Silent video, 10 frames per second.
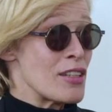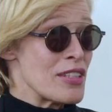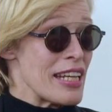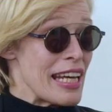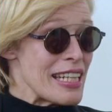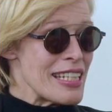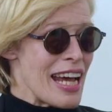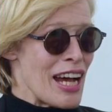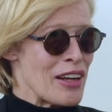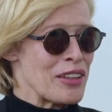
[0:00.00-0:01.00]
who's in
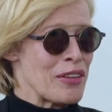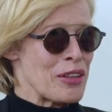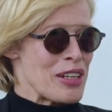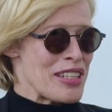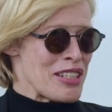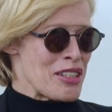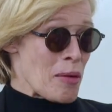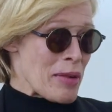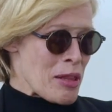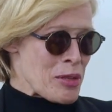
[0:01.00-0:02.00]
town, of course, can
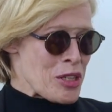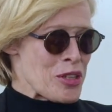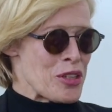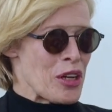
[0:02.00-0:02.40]
stop by the Butcher's Daughter